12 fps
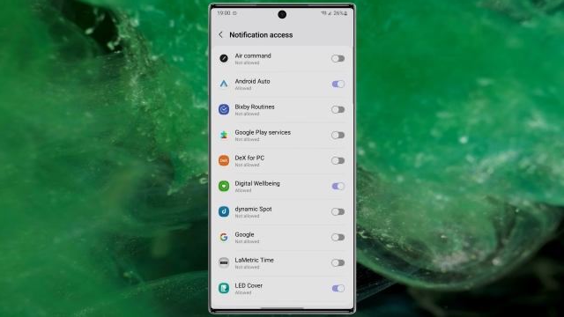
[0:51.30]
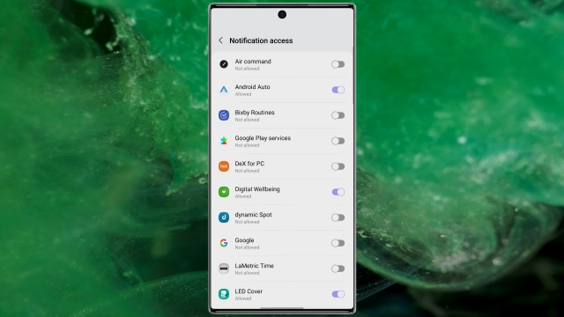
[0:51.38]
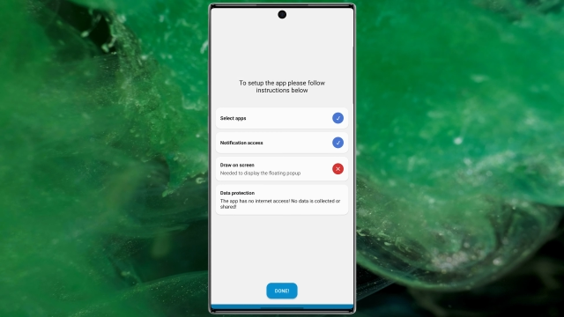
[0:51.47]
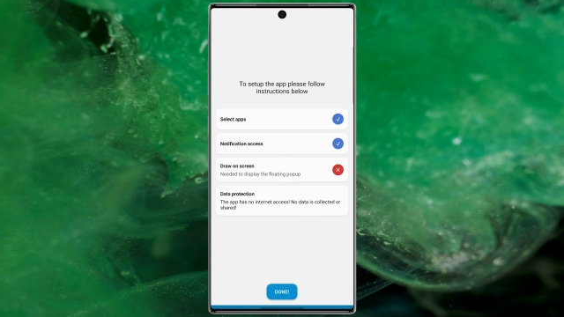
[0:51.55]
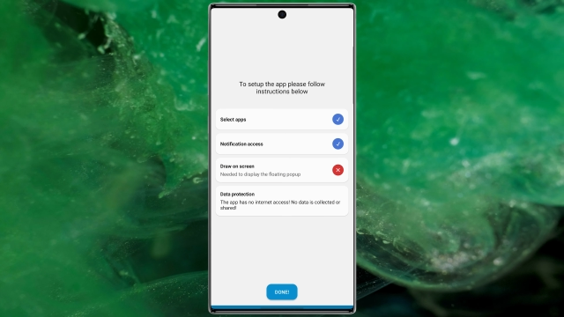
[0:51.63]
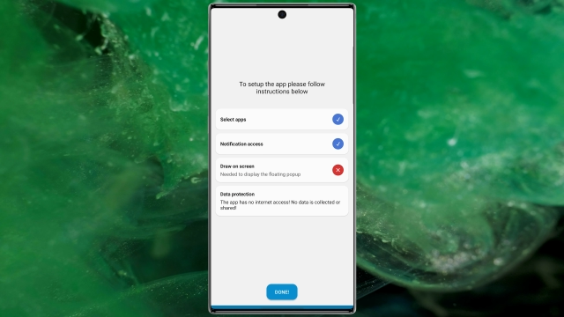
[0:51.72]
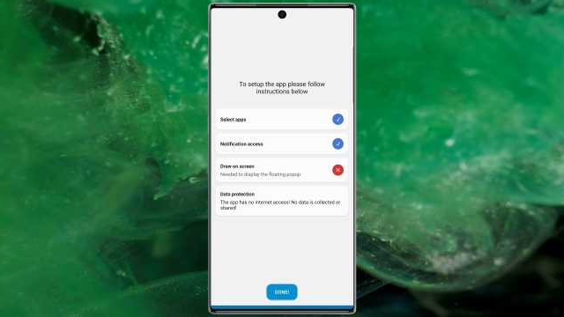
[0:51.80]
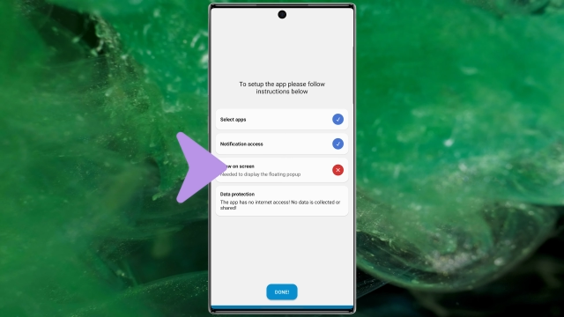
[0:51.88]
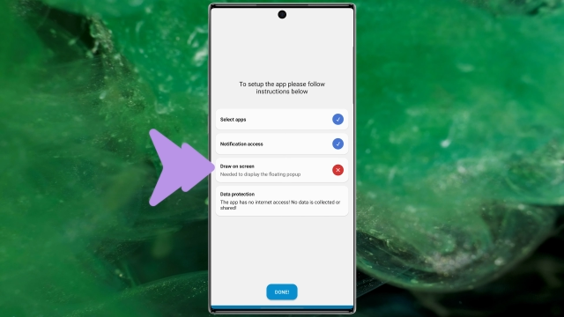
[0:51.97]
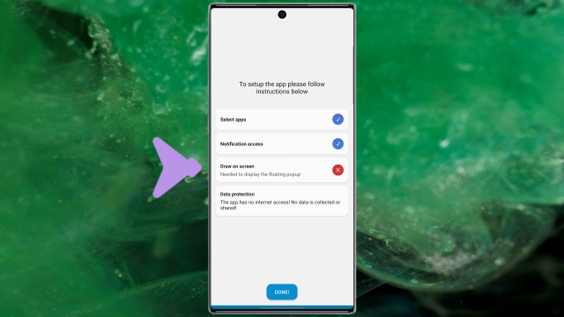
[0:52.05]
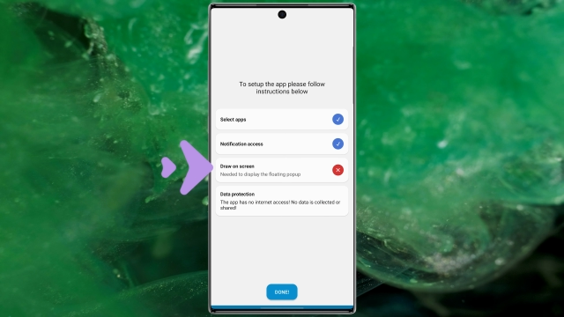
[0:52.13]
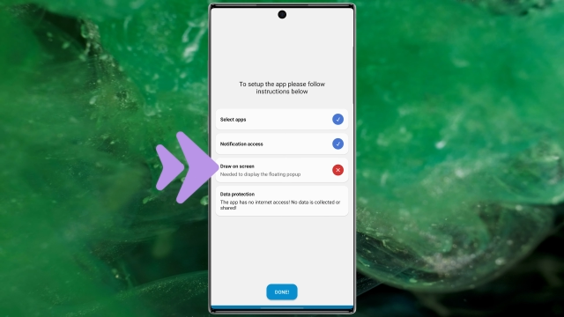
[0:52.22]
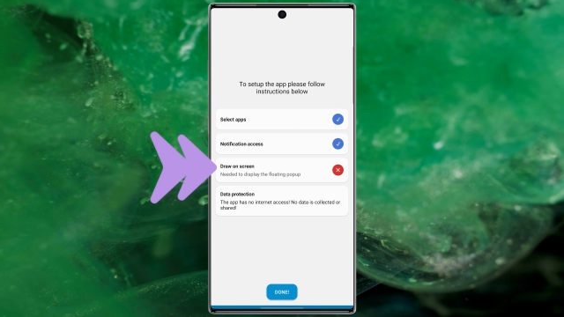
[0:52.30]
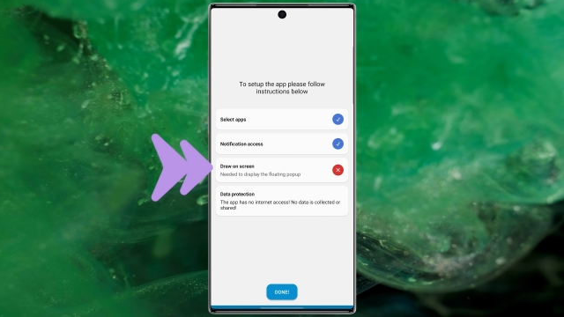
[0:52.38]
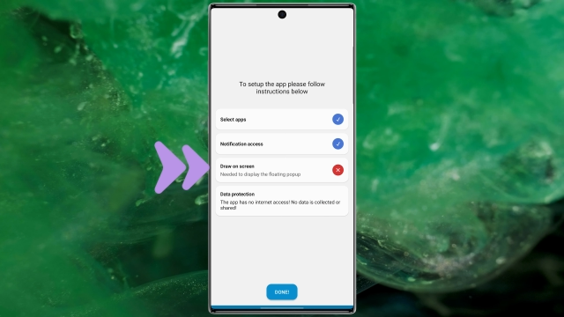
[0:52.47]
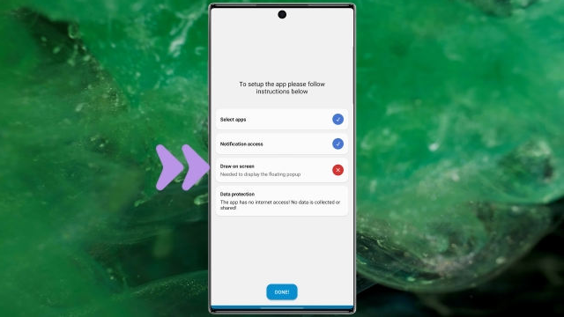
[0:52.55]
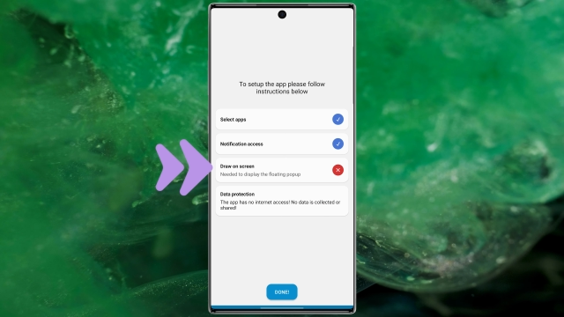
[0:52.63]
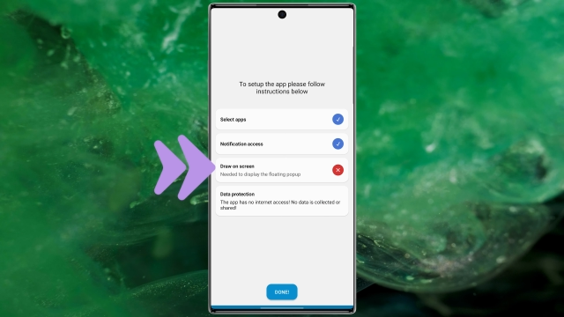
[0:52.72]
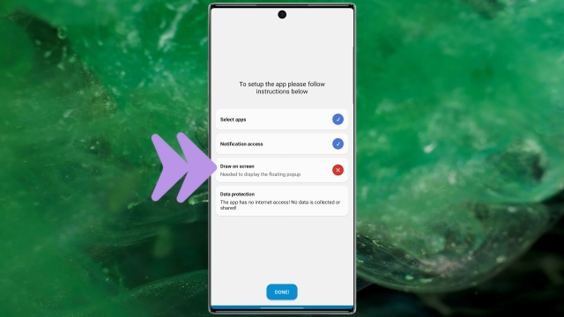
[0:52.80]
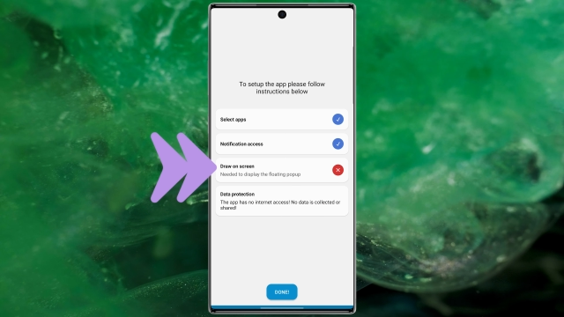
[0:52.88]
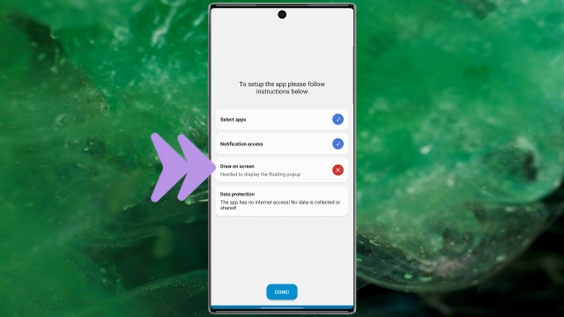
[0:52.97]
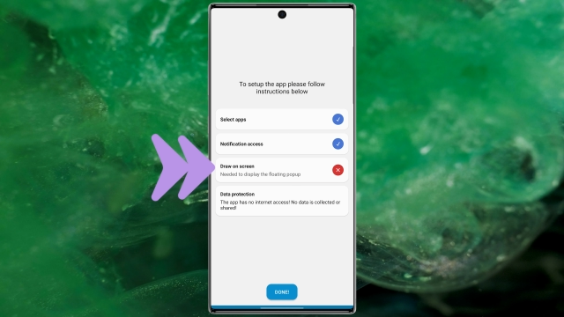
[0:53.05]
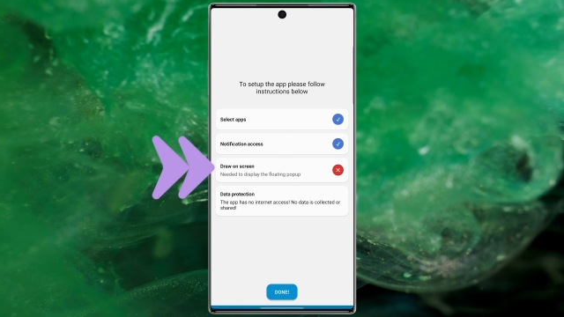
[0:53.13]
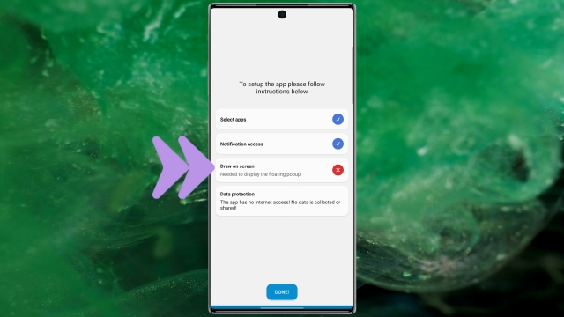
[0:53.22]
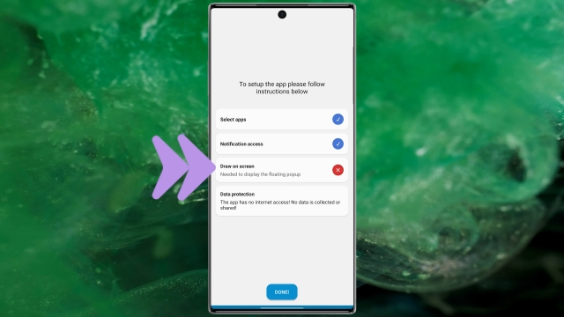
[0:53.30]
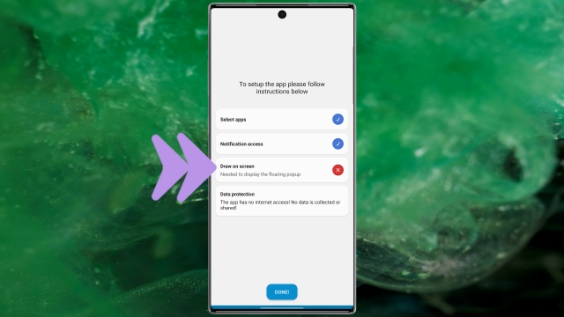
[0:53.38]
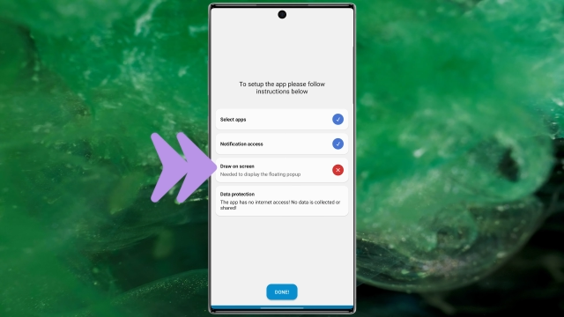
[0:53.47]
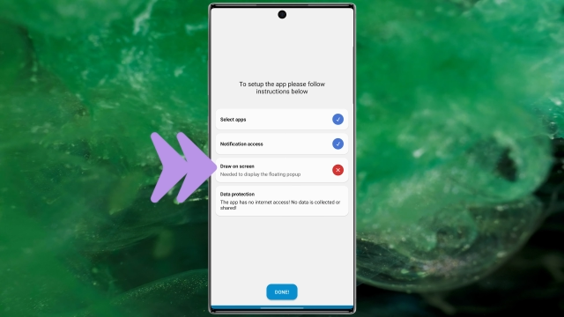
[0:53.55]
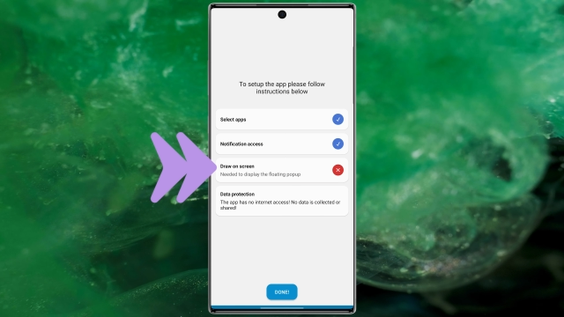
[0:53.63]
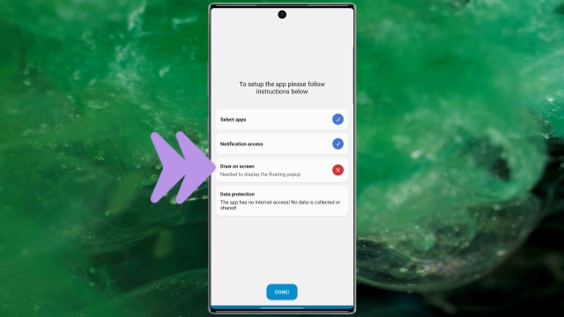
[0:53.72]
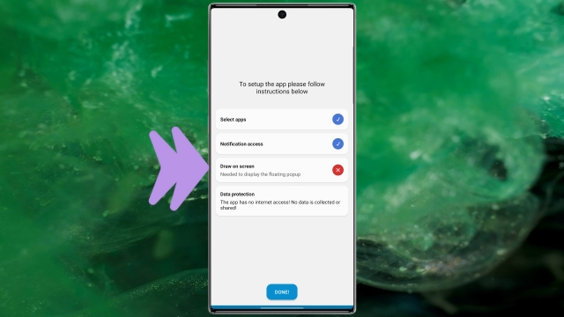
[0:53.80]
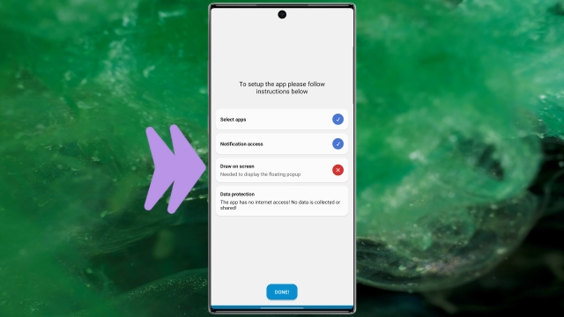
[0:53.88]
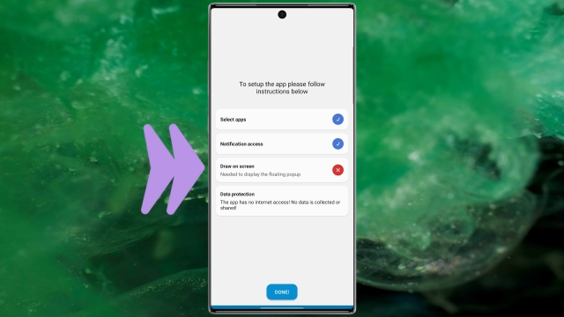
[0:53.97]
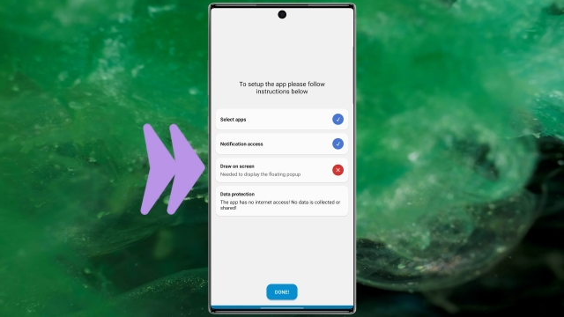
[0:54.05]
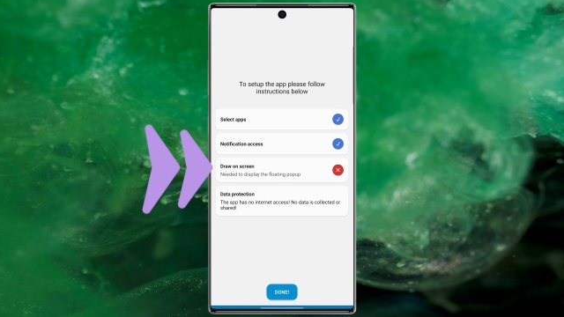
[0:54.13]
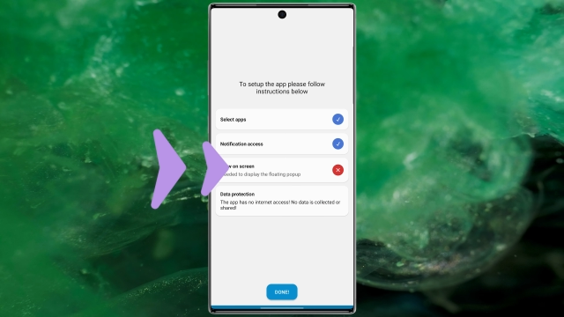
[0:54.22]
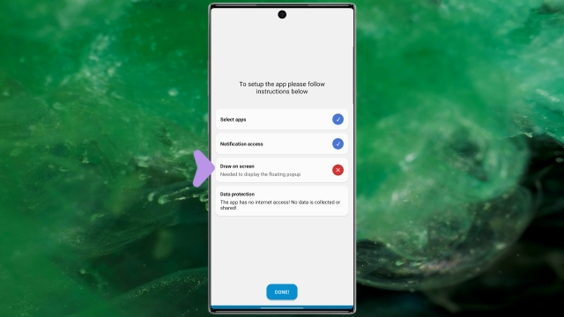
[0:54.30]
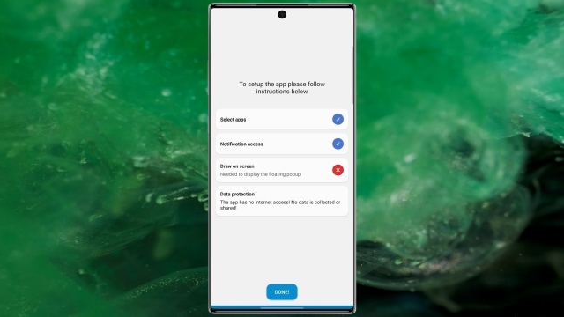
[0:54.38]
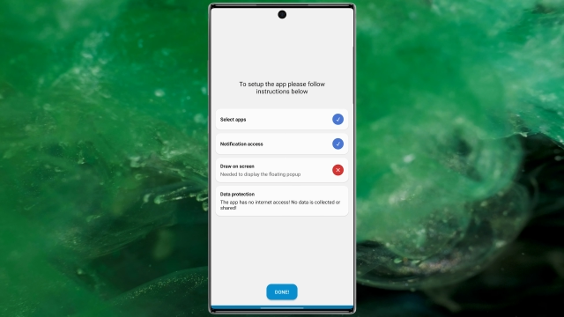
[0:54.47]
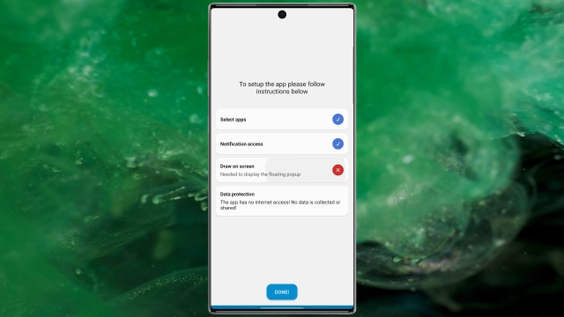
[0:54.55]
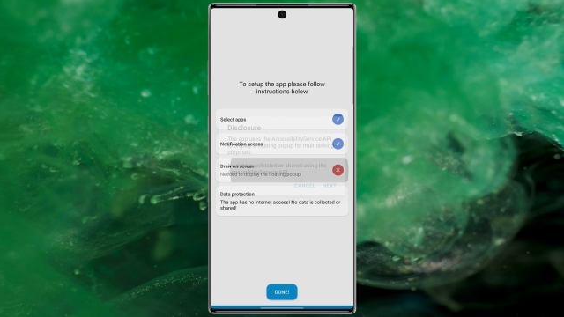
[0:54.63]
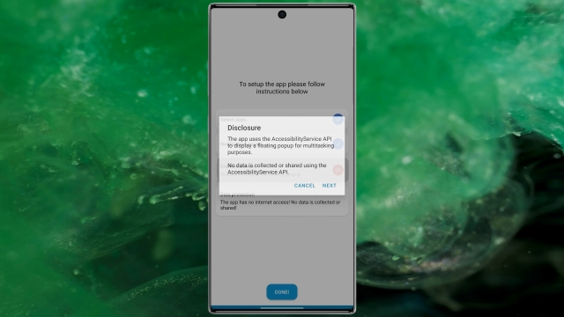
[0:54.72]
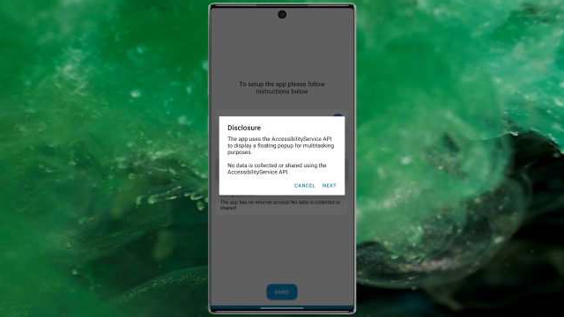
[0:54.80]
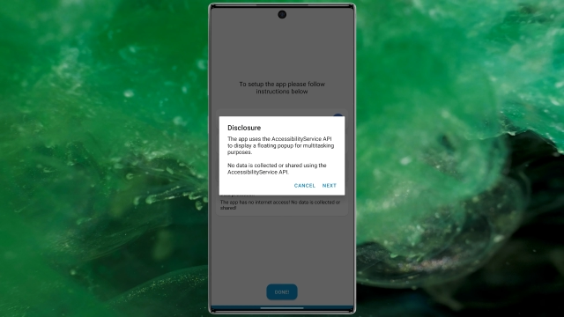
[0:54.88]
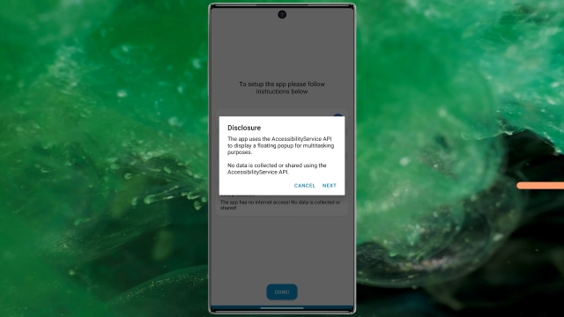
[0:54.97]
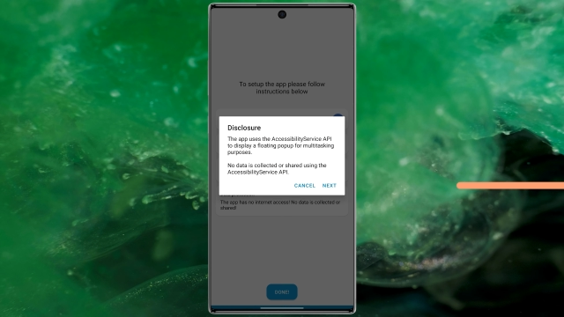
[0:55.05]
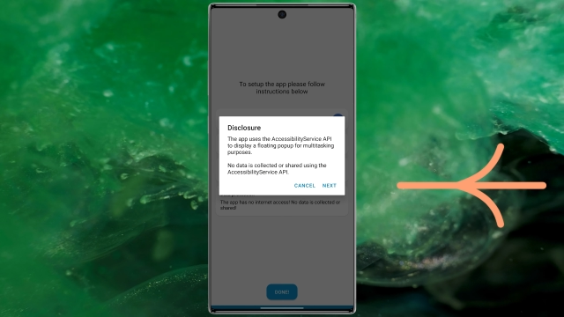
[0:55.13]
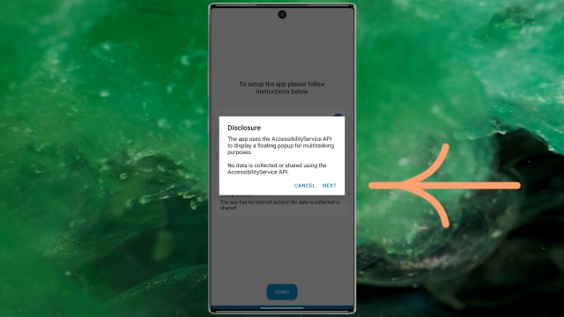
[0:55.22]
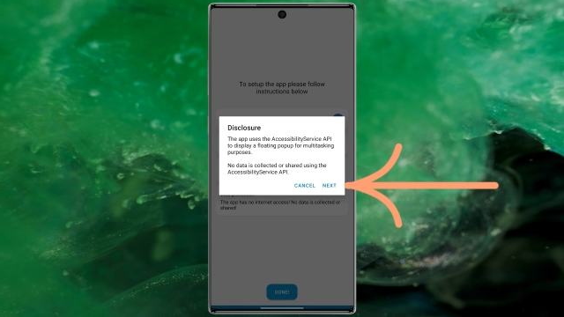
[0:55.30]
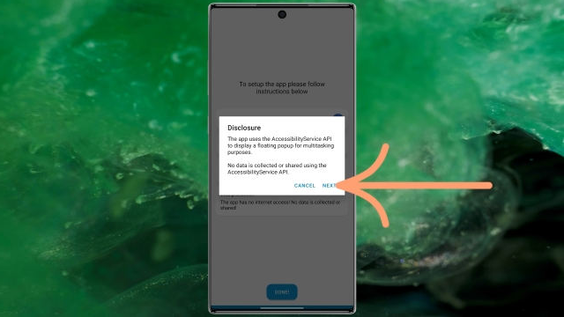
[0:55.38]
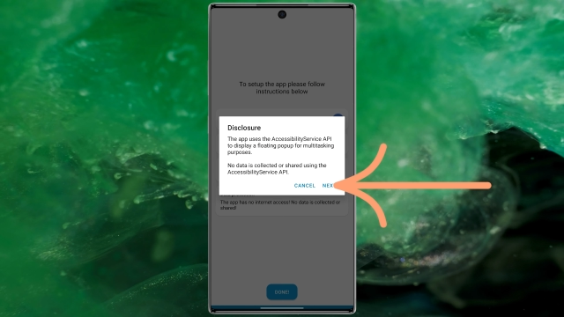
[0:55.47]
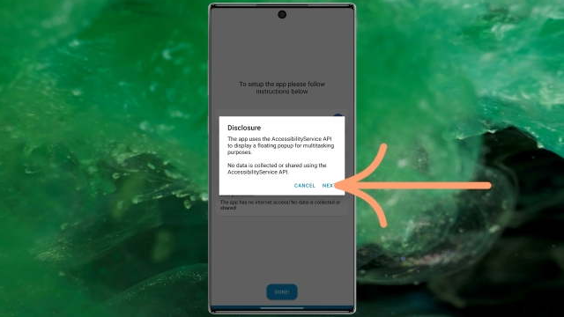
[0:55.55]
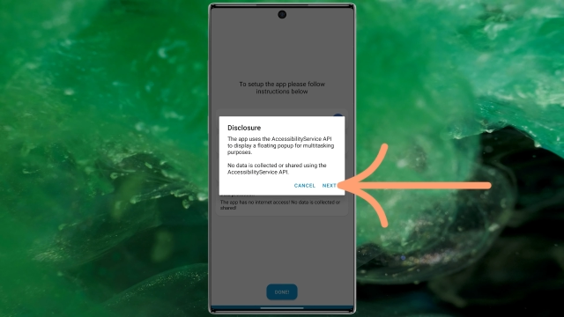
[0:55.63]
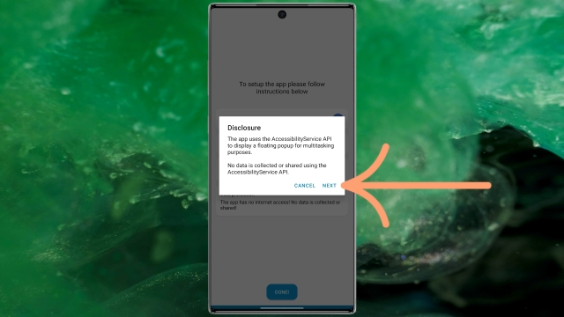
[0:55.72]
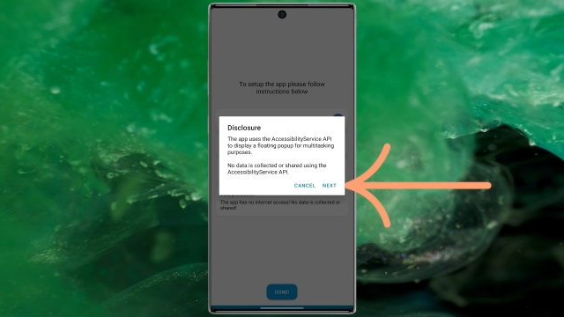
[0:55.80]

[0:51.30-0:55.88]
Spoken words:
(no speaker visible)